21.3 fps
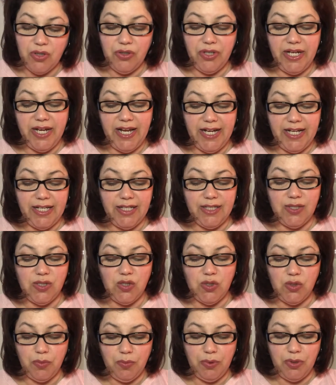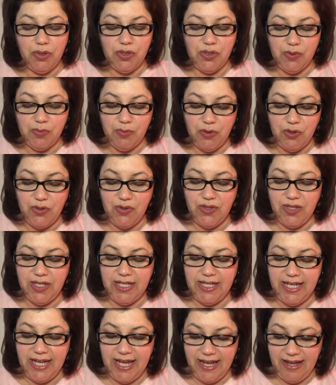creating a super smooth
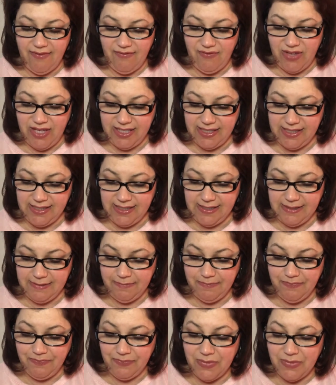canvas.